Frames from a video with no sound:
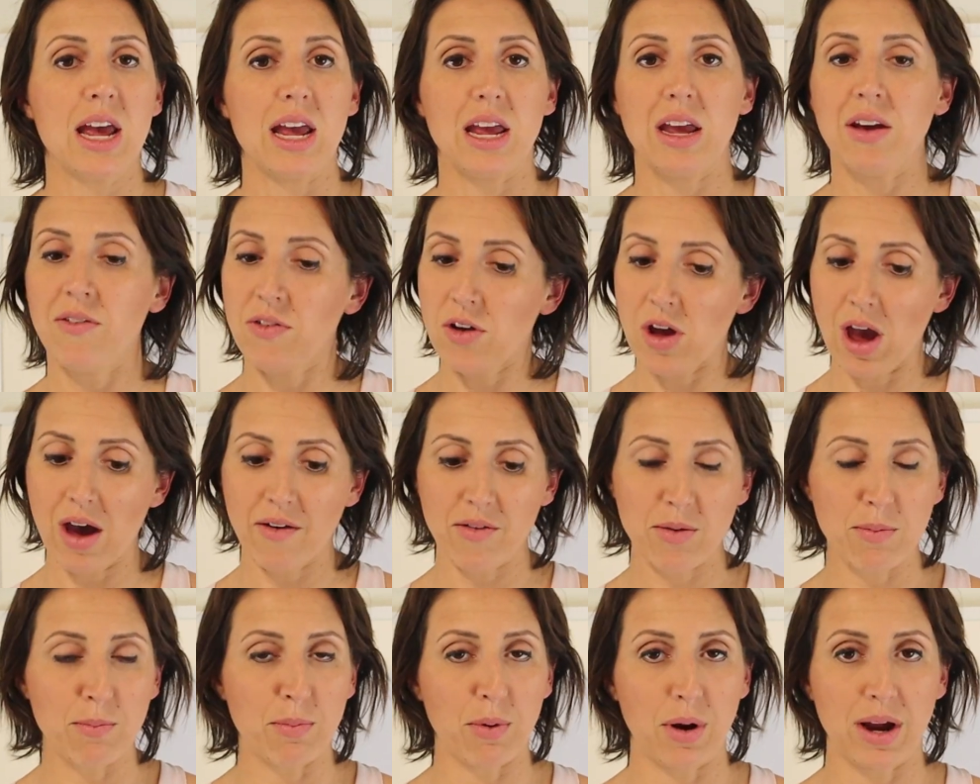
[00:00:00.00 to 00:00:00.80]
if you
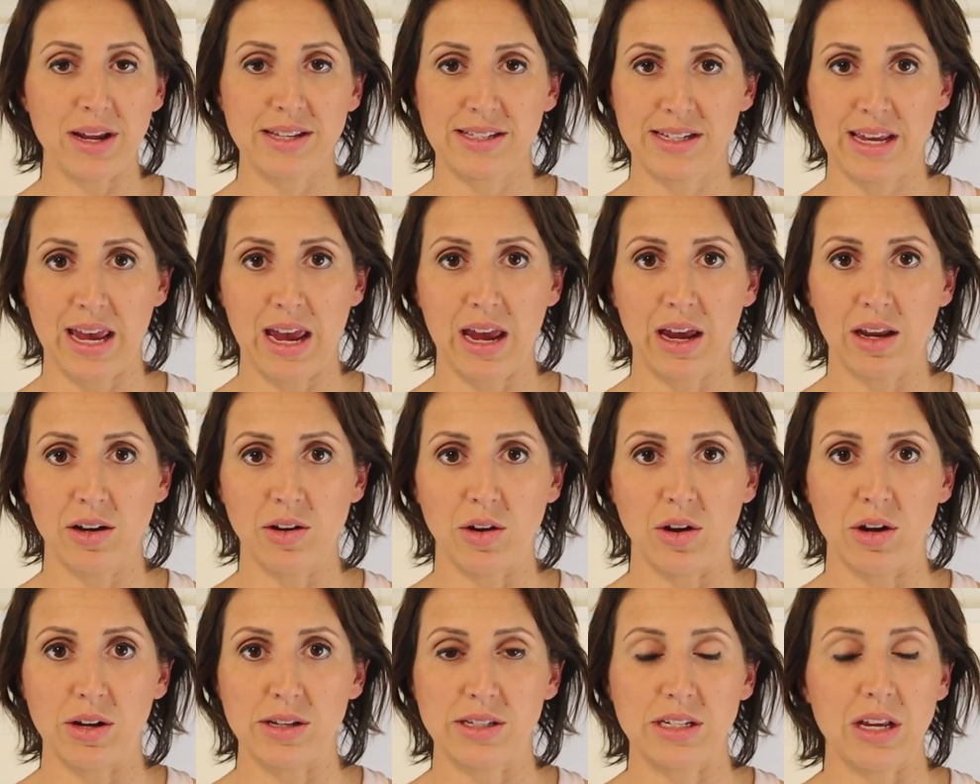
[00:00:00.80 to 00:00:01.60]
have a breast care
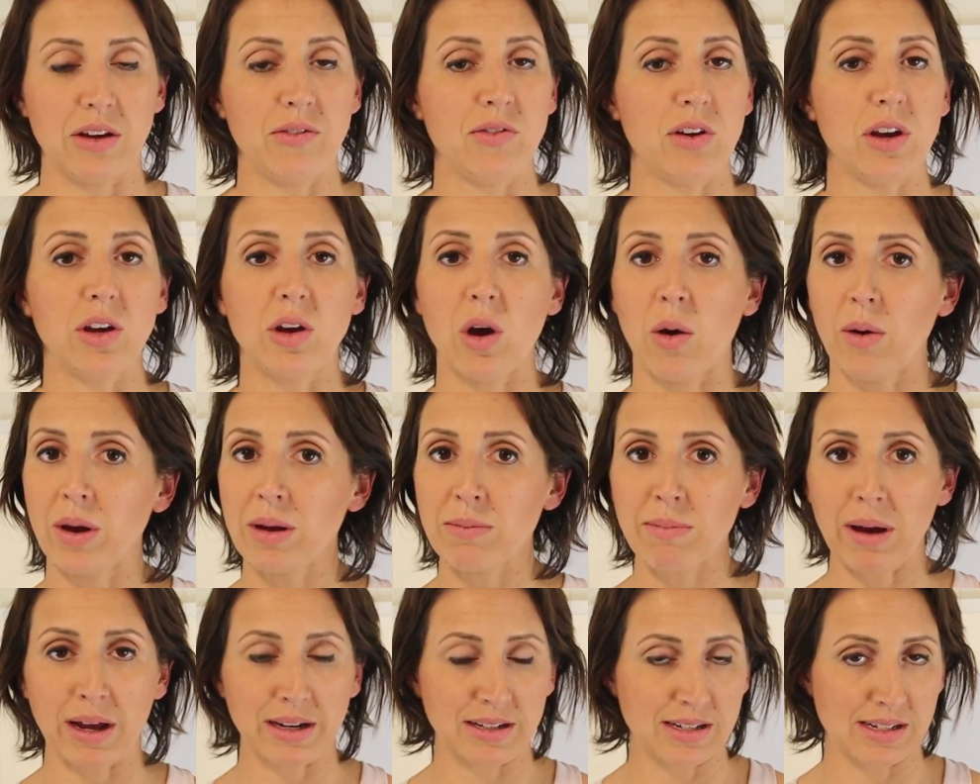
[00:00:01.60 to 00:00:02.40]
nurse, if you're
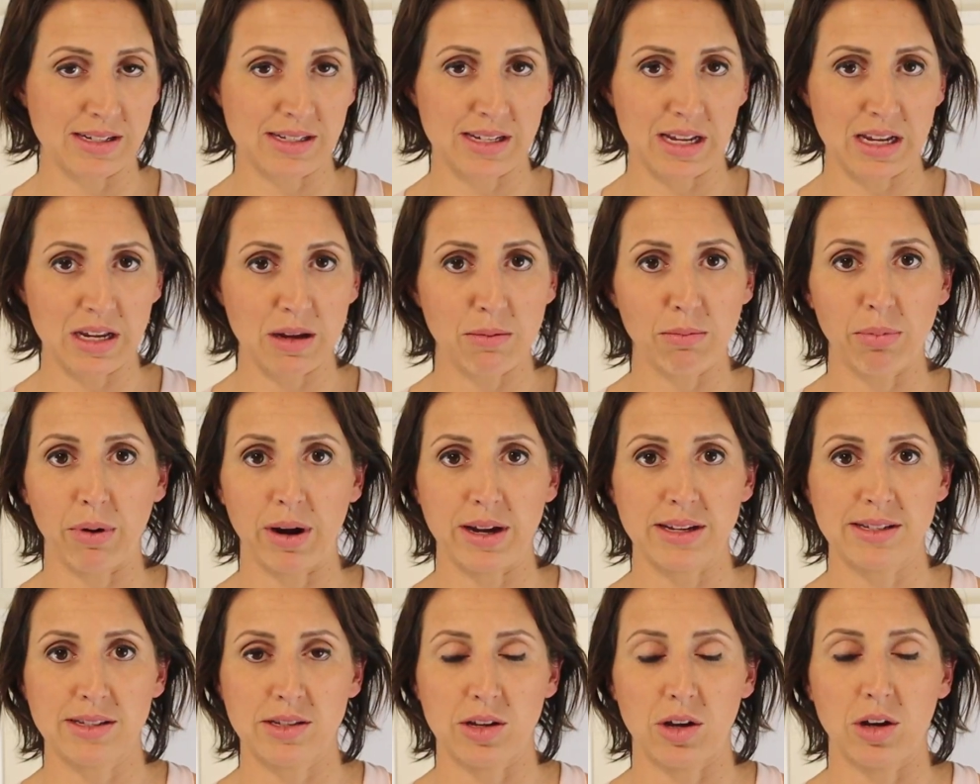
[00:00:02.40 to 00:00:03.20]
going back to see your
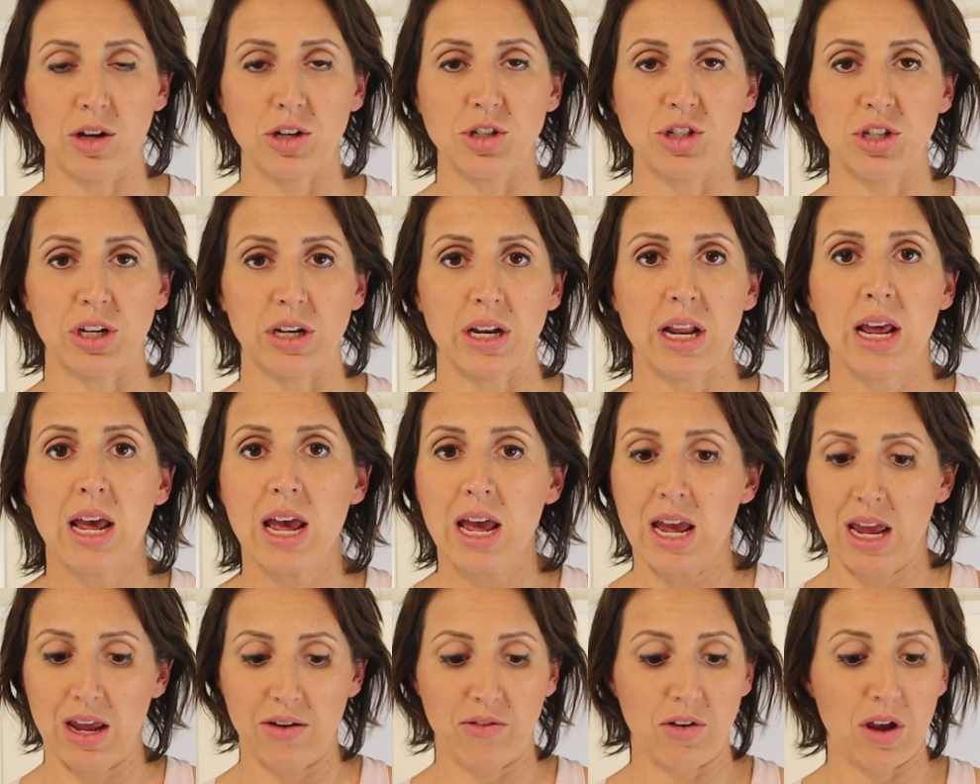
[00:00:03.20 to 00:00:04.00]
breast surgeon,
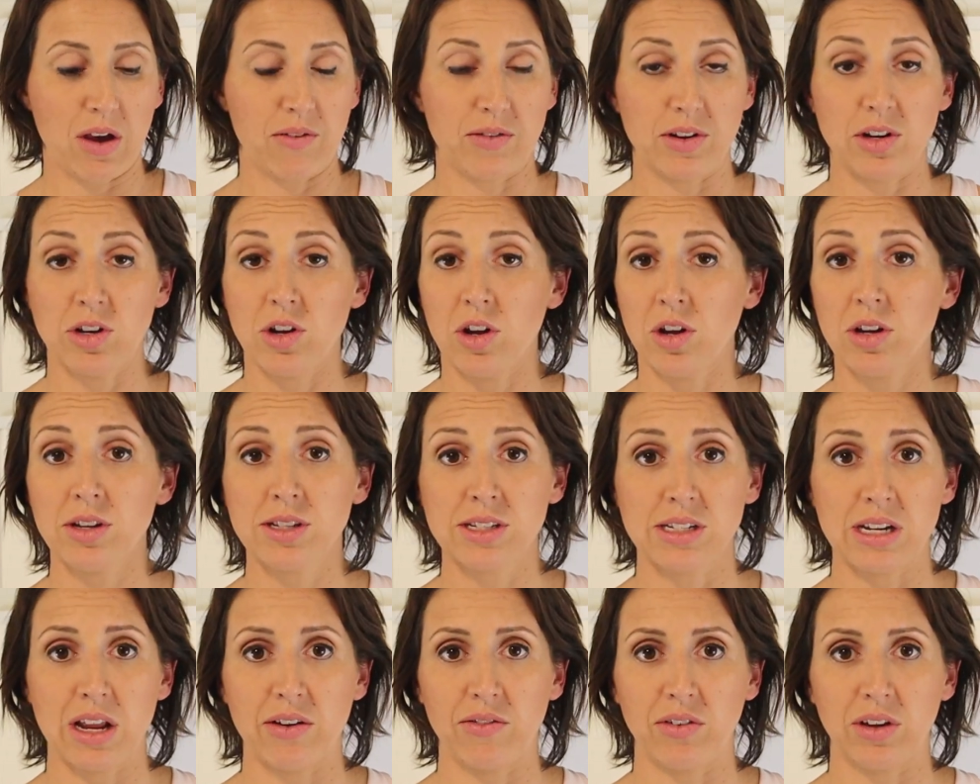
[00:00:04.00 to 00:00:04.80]
if you have a
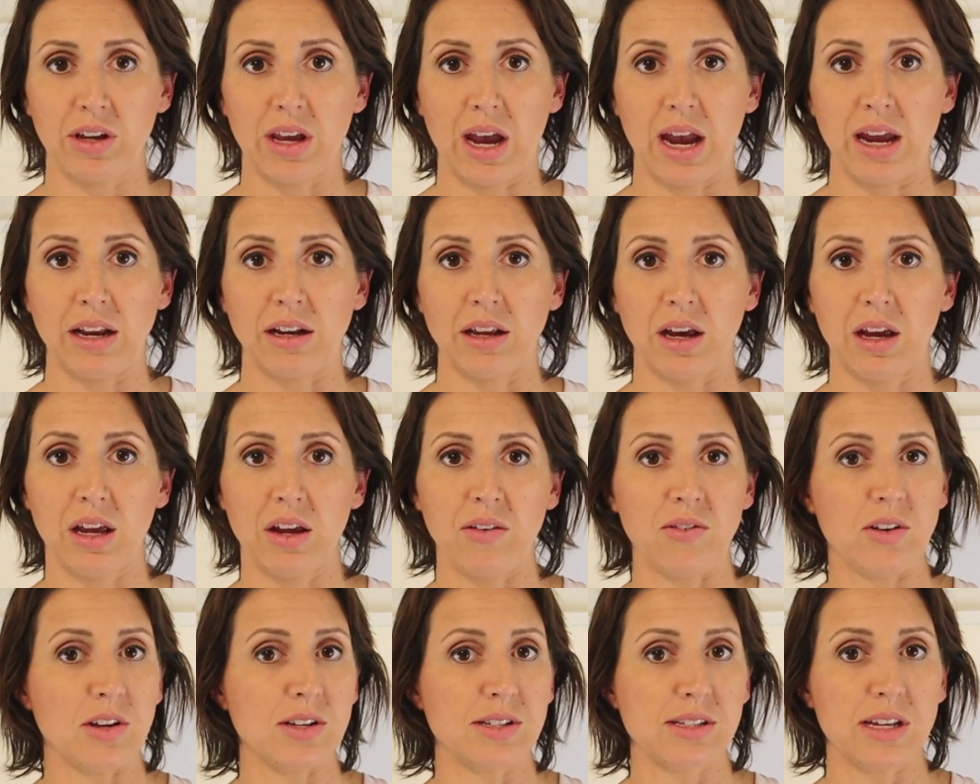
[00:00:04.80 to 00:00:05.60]
nurse navigator,
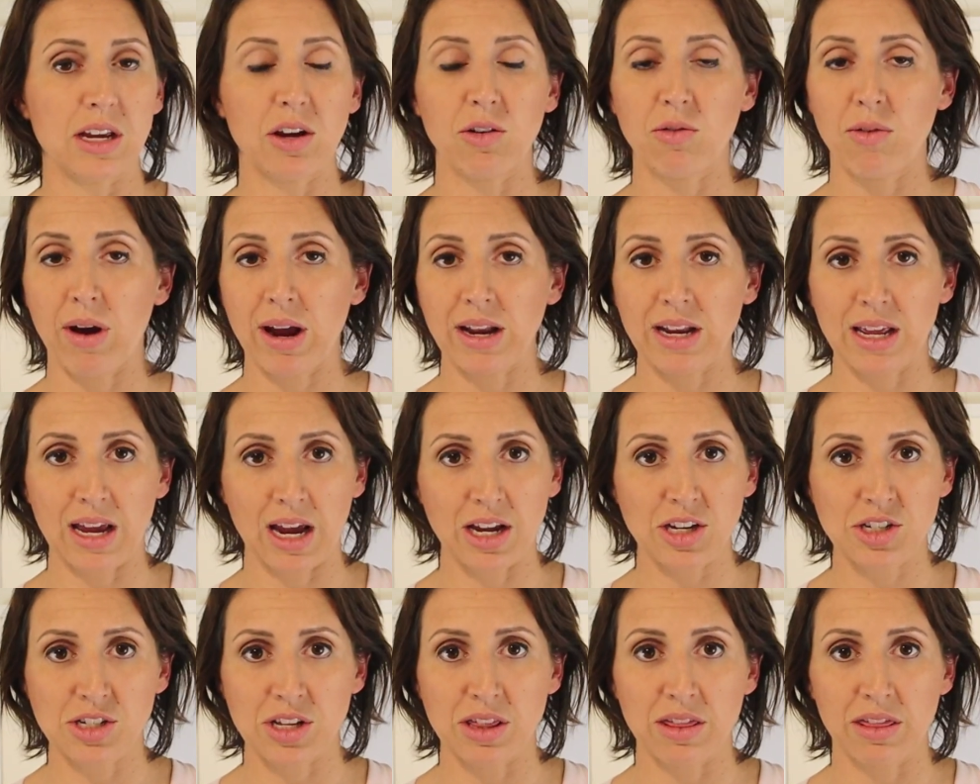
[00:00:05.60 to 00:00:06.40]
if you see a
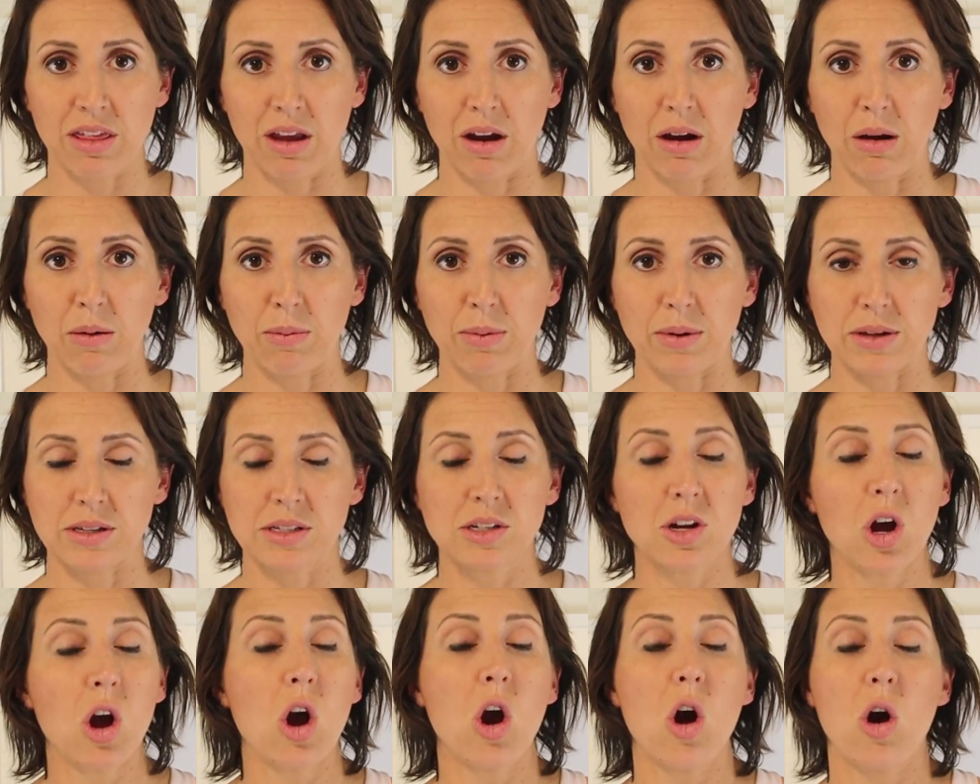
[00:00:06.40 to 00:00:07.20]
radiation
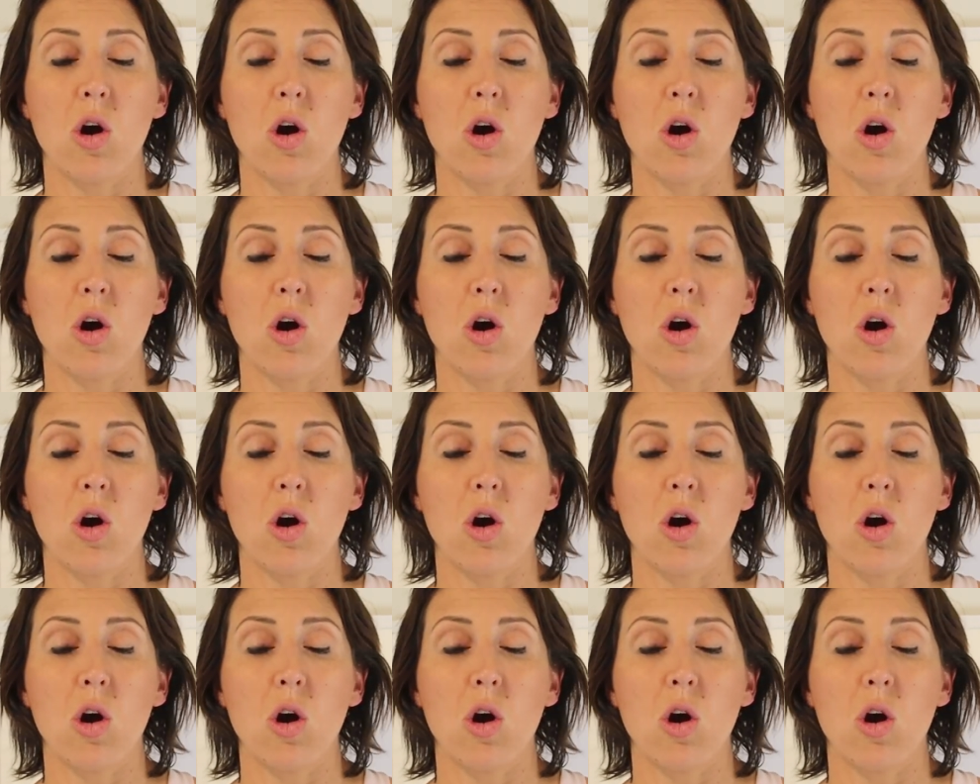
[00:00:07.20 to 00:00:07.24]
therapist,